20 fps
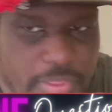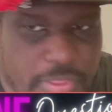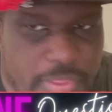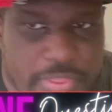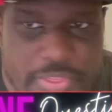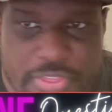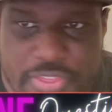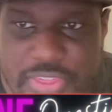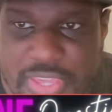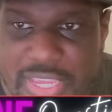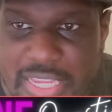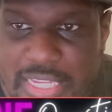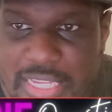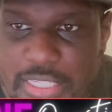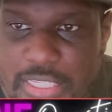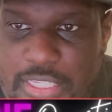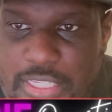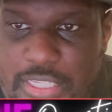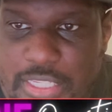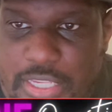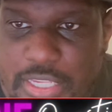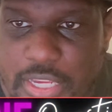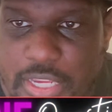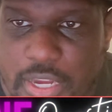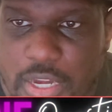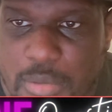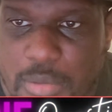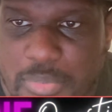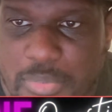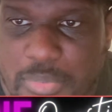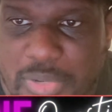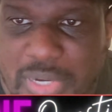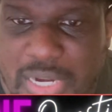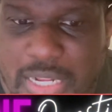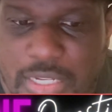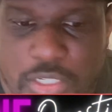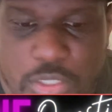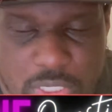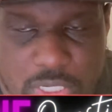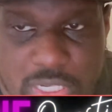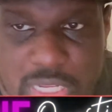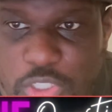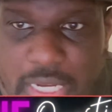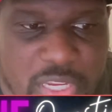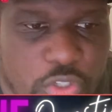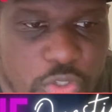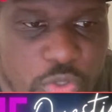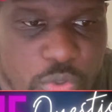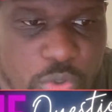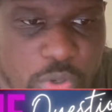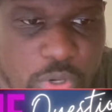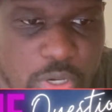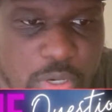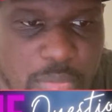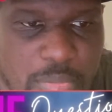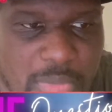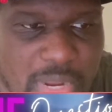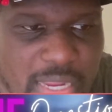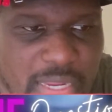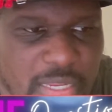things here, but I just want to double check and make sure.